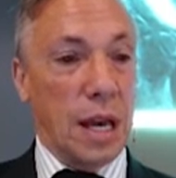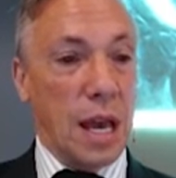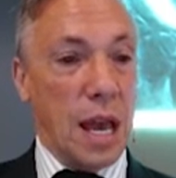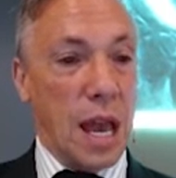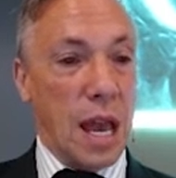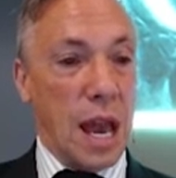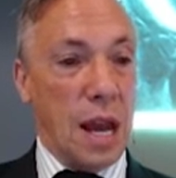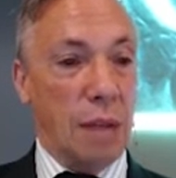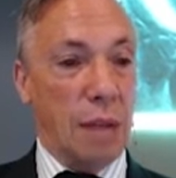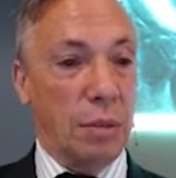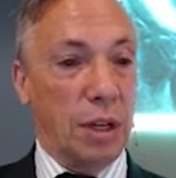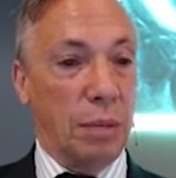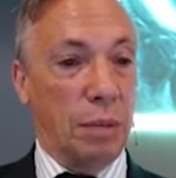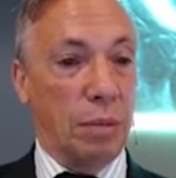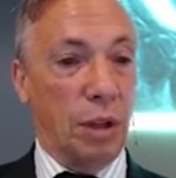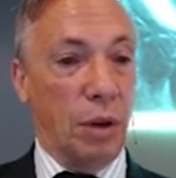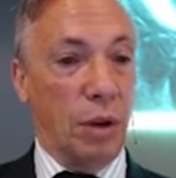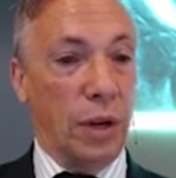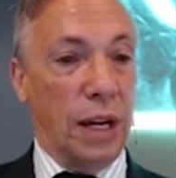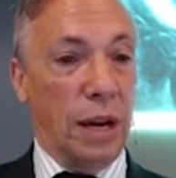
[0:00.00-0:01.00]
And I'm going to
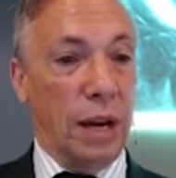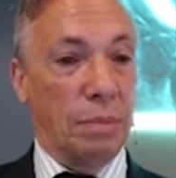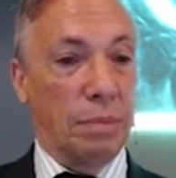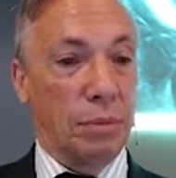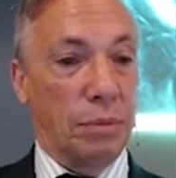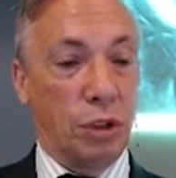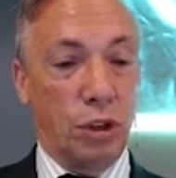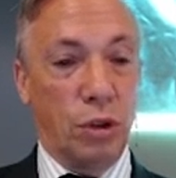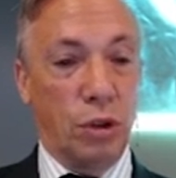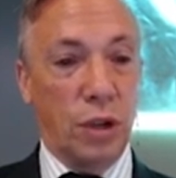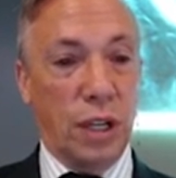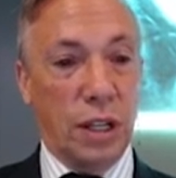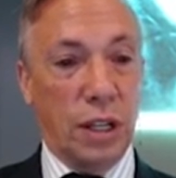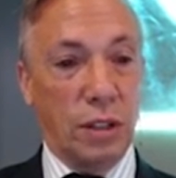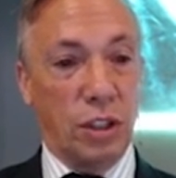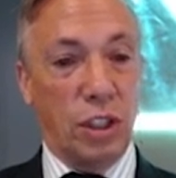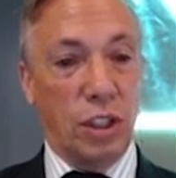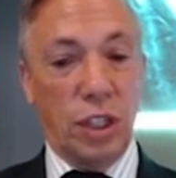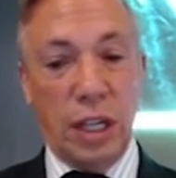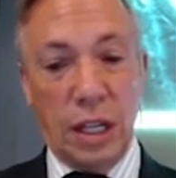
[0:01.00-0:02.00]
blow it up so you can
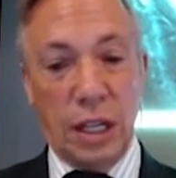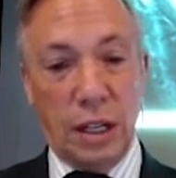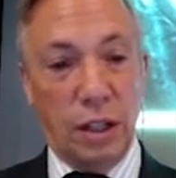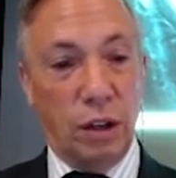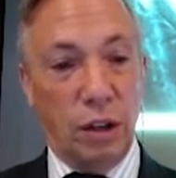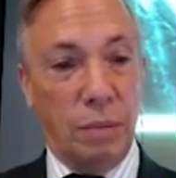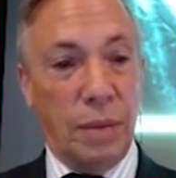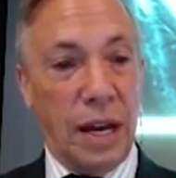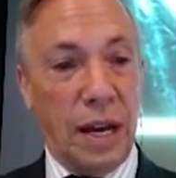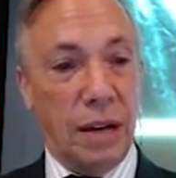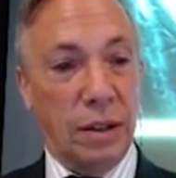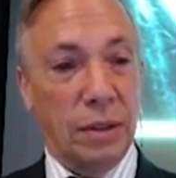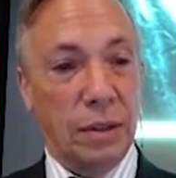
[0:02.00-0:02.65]
see it a little better.